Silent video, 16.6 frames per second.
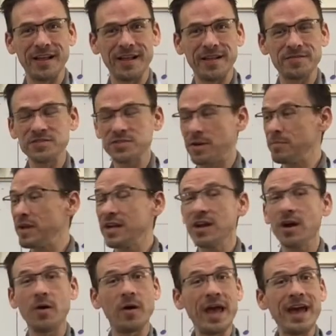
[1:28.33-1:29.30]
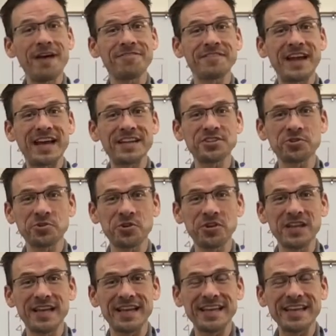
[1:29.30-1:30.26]
So I'm going to go F natural,
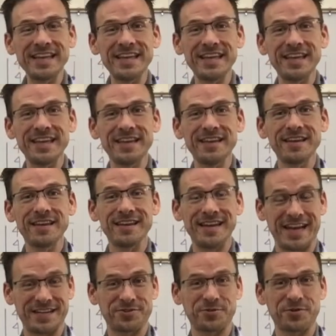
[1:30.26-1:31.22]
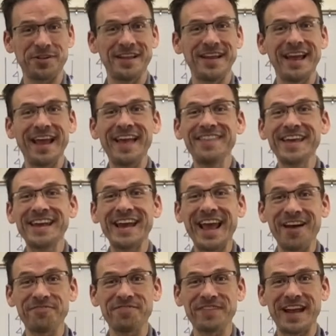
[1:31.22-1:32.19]
E natural, and then
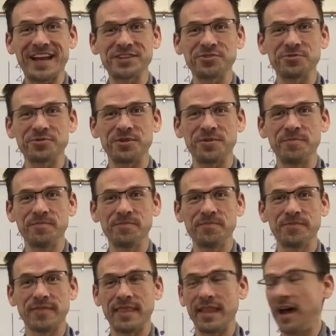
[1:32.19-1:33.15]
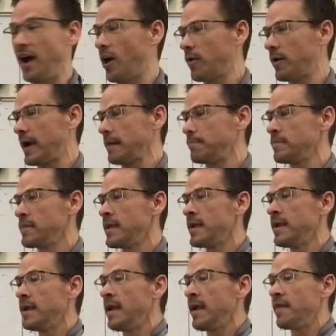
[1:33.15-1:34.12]
F natural. All right.
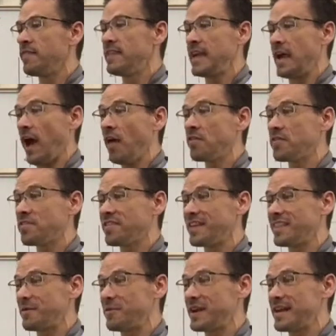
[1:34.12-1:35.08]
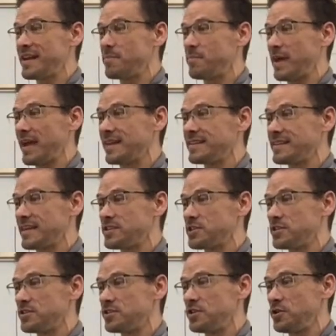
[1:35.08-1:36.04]
The other thing that we need to pay
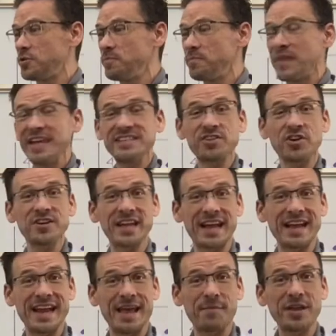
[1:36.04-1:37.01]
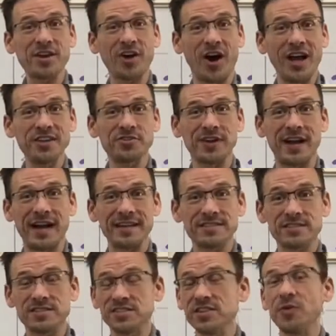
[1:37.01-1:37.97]
attention to is our dynamic
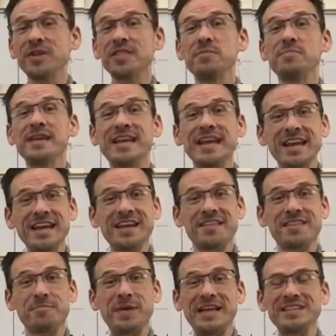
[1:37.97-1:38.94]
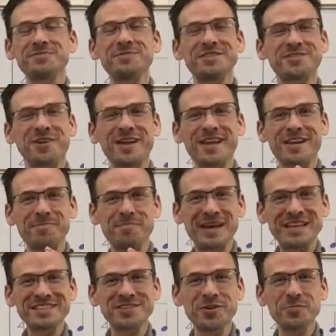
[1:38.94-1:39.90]
contrast. So in the beginning of the piece, we start at a
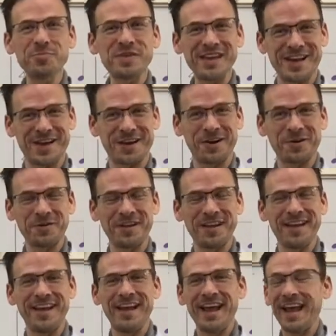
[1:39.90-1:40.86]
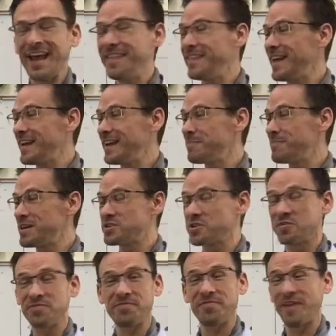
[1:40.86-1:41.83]
mezzo piano, and then in measure
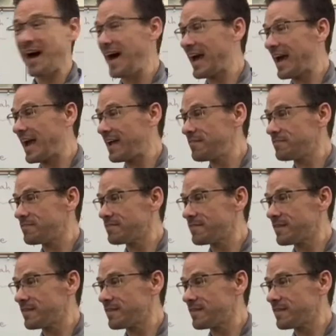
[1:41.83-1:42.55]
5,